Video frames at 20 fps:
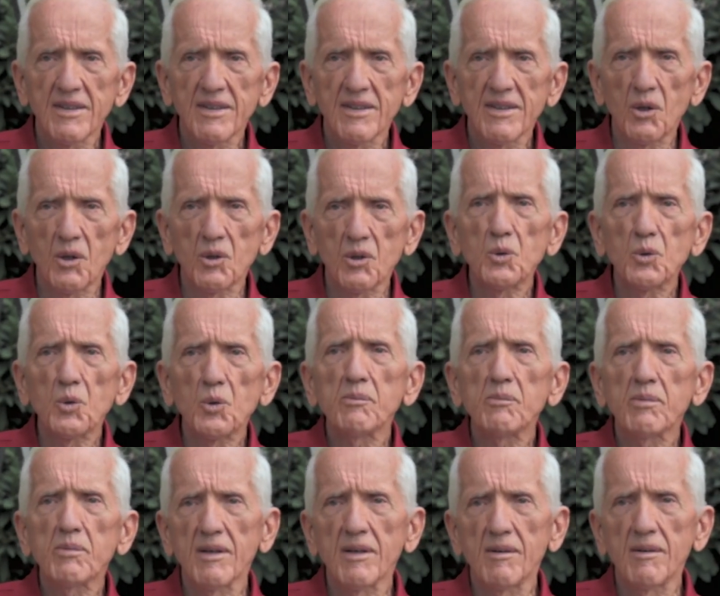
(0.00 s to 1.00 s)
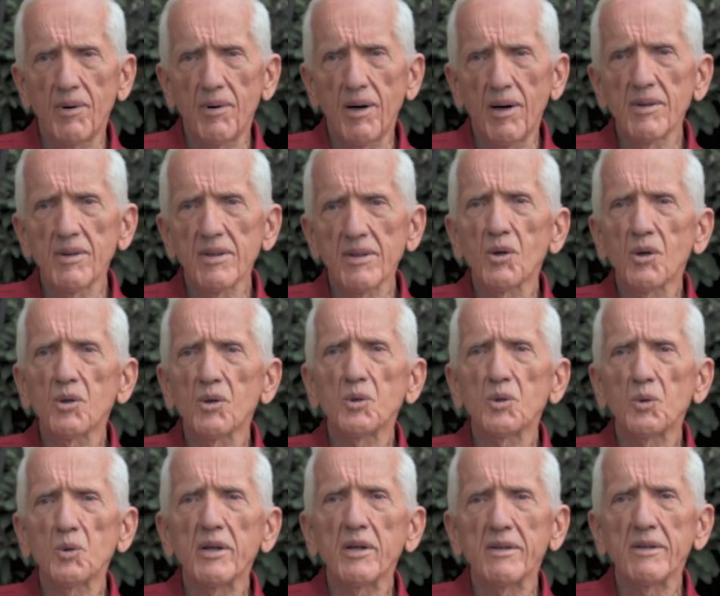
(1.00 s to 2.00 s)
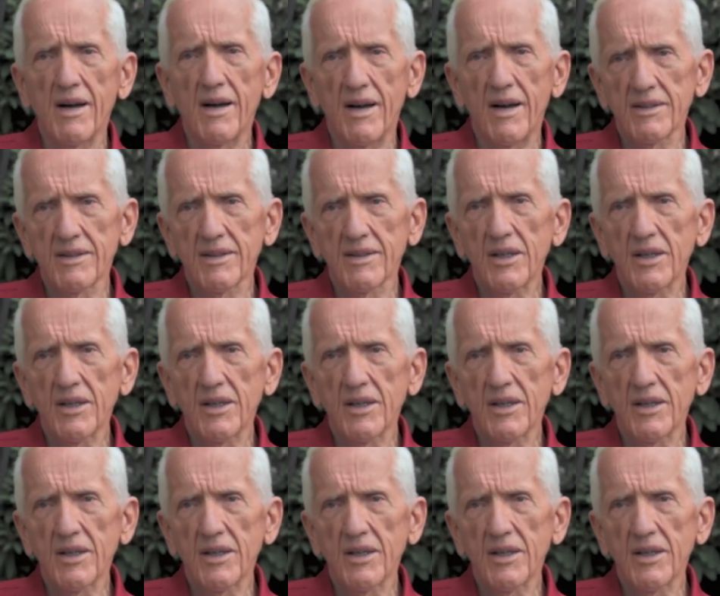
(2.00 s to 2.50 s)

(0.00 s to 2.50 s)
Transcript: You know, do I become public or do I not?